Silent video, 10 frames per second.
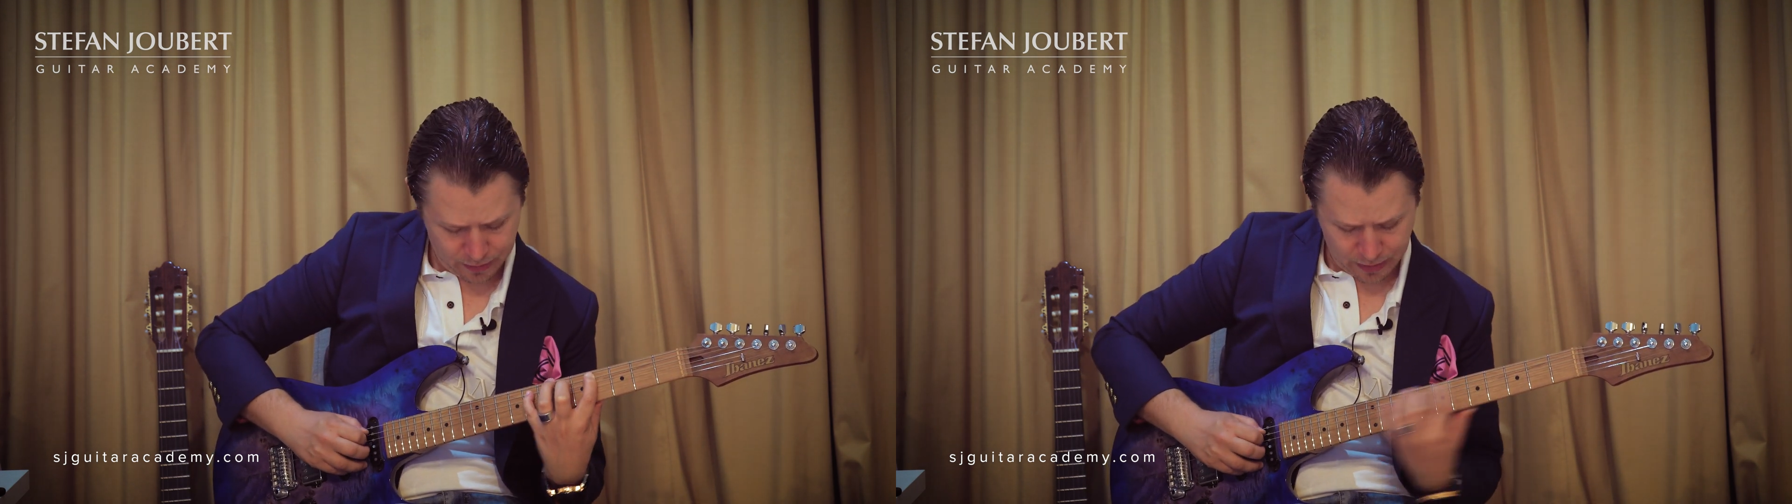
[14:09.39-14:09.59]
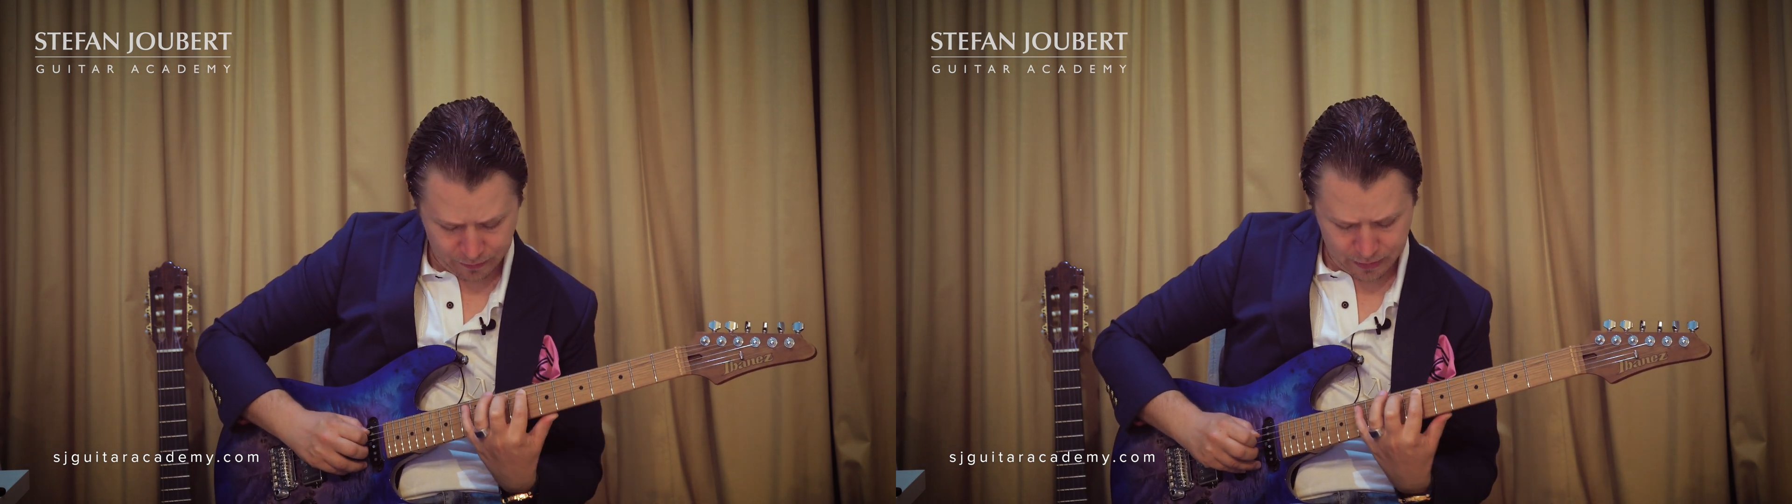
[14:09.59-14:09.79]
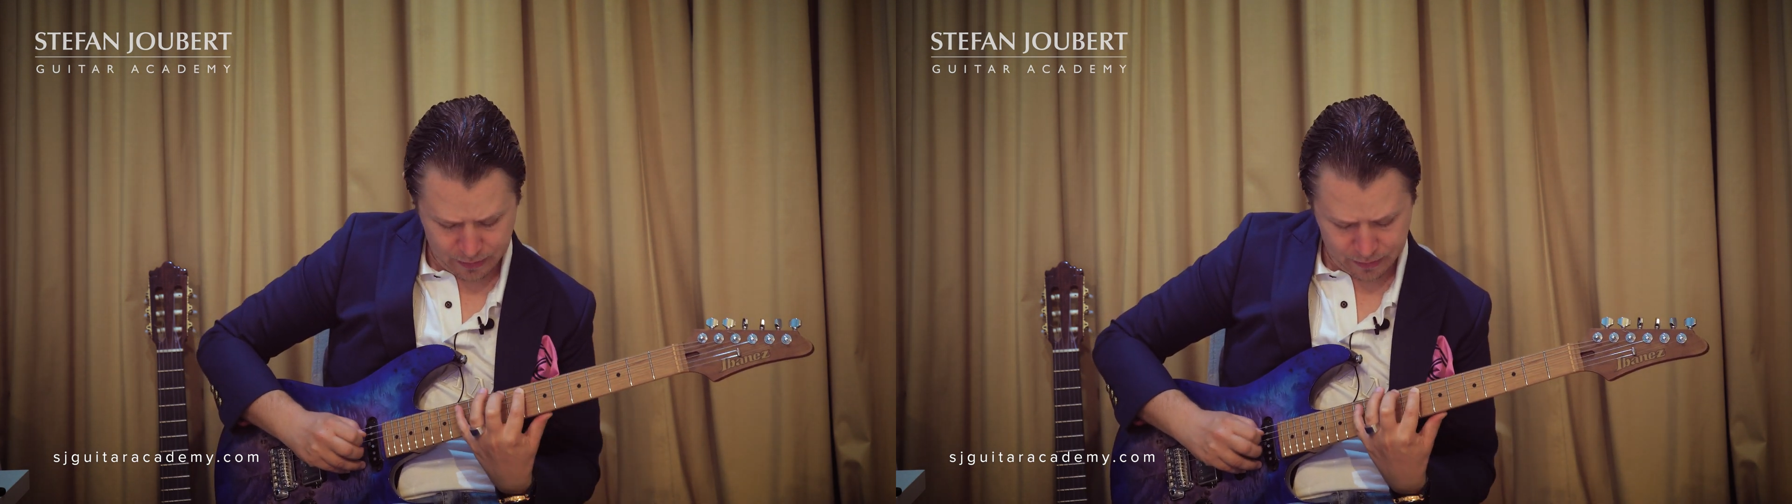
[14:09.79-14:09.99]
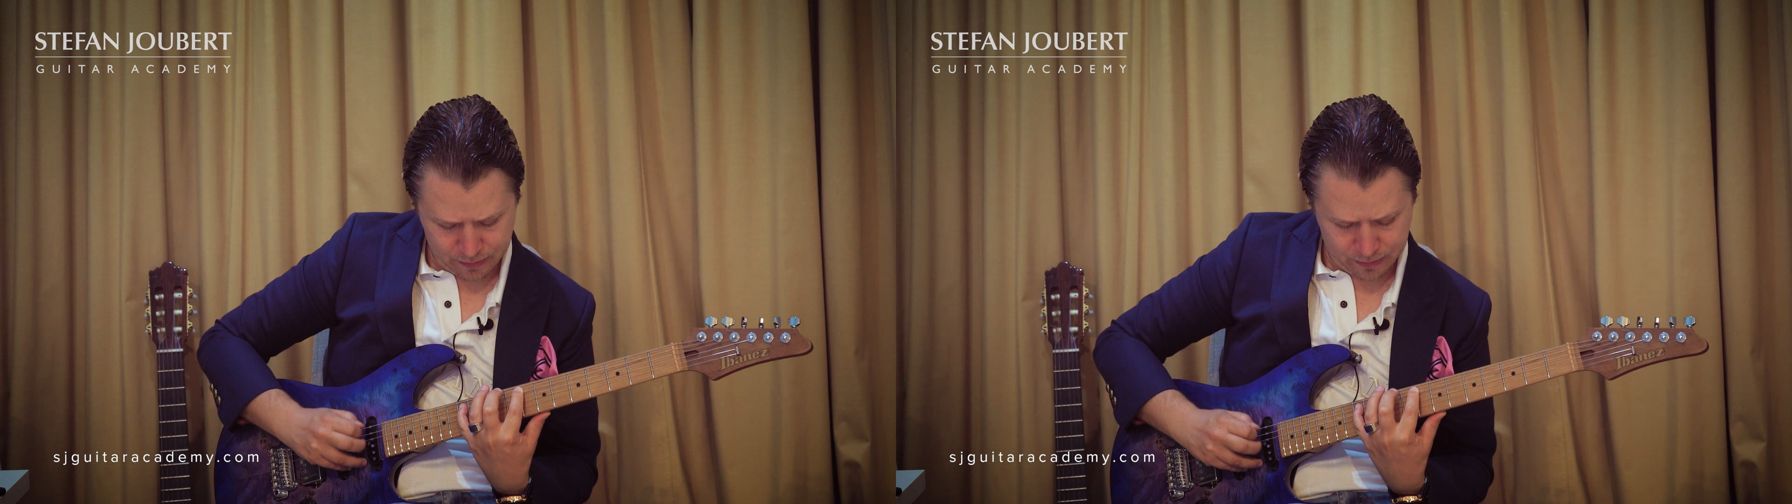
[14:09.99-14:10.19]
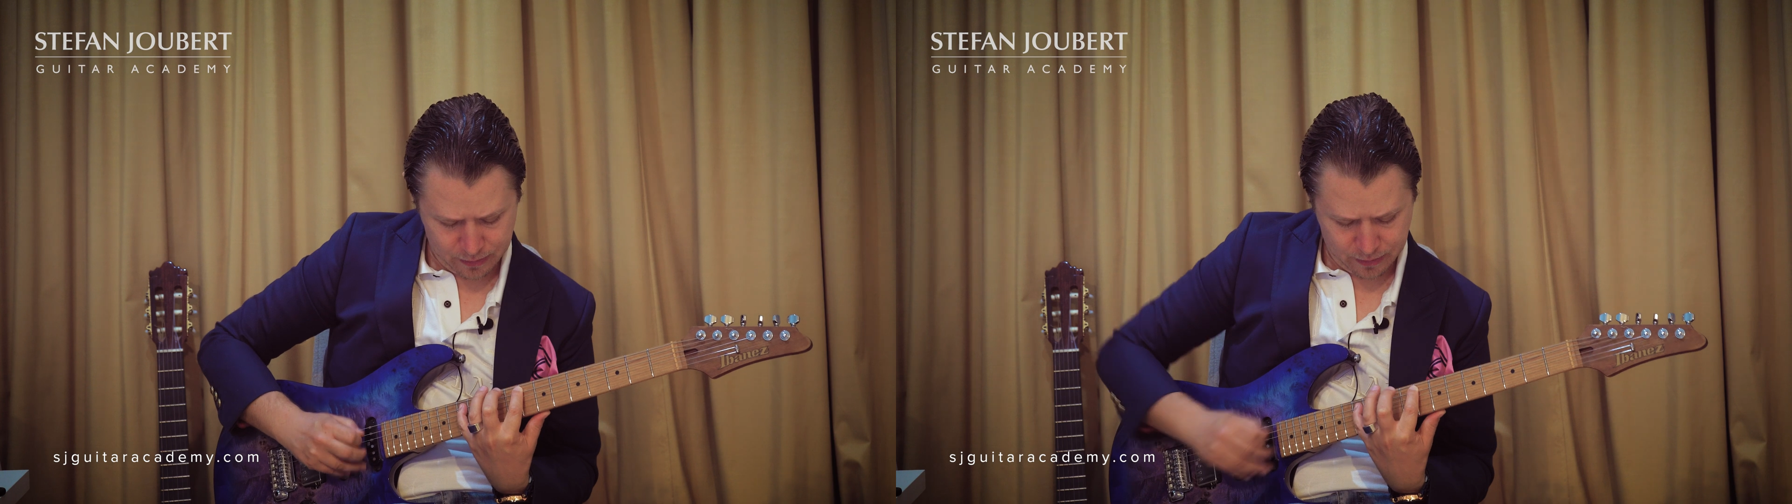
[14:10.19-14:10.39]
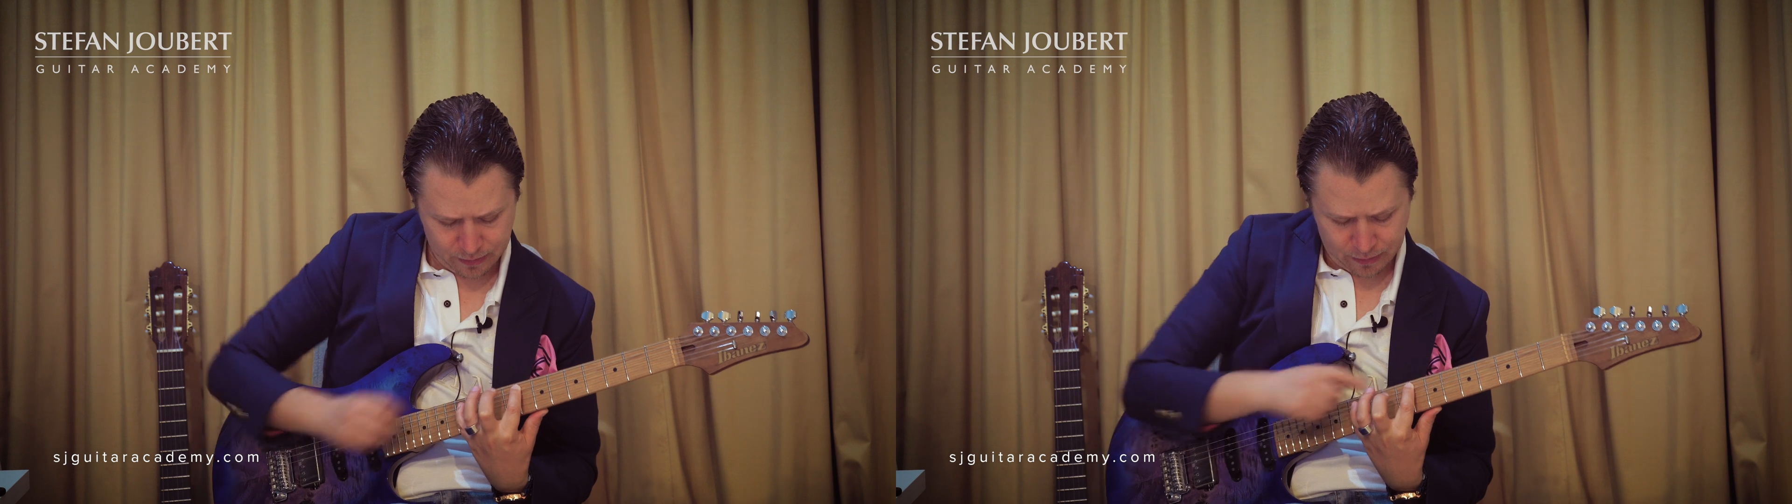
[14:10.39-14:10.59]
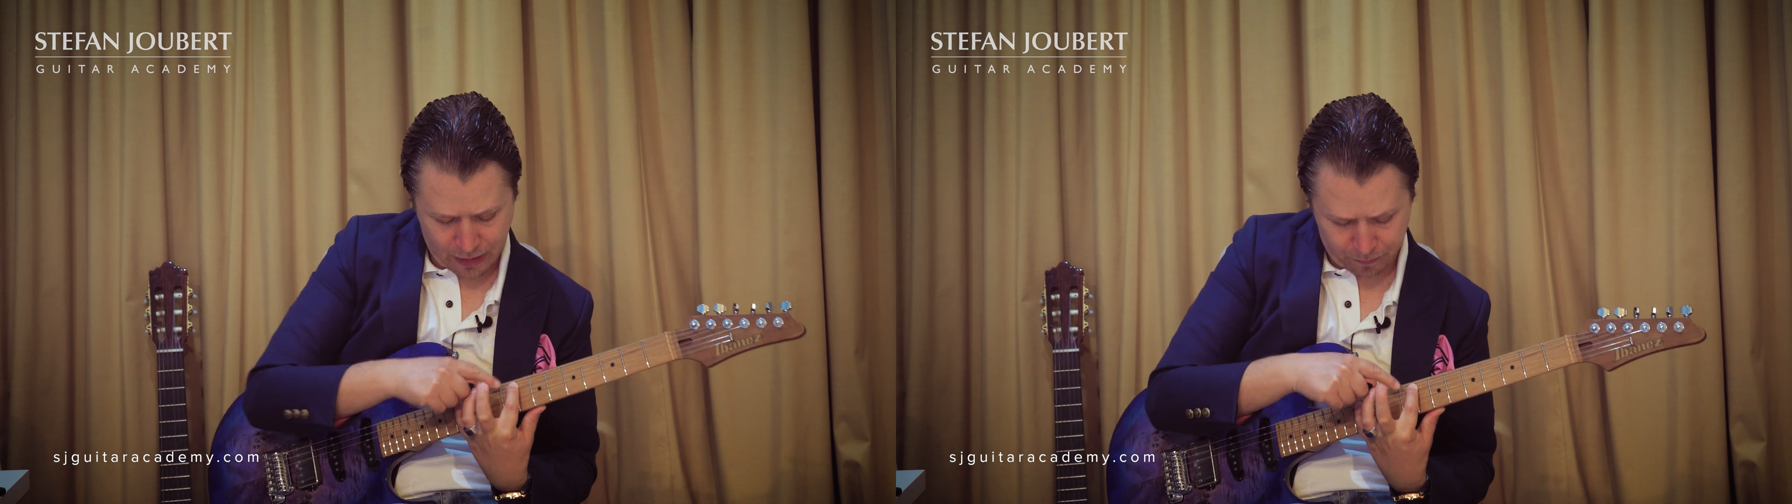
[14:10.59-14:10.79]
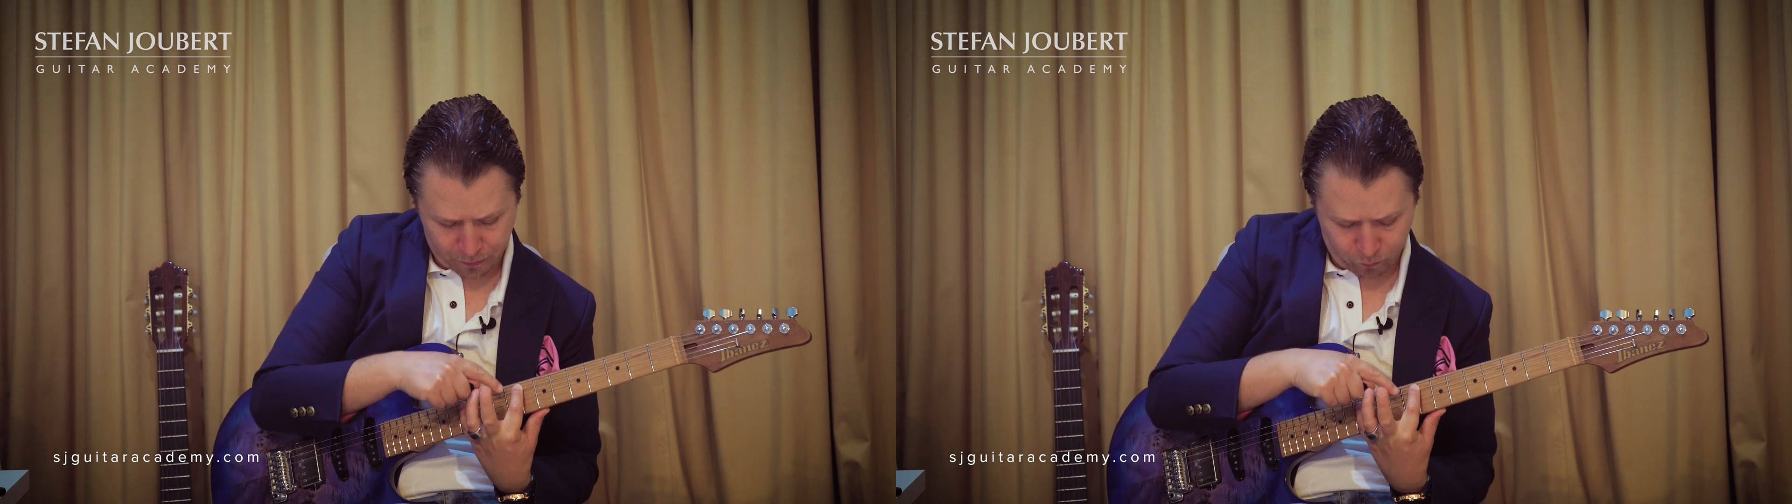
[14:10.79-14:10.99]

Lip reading: and then gap of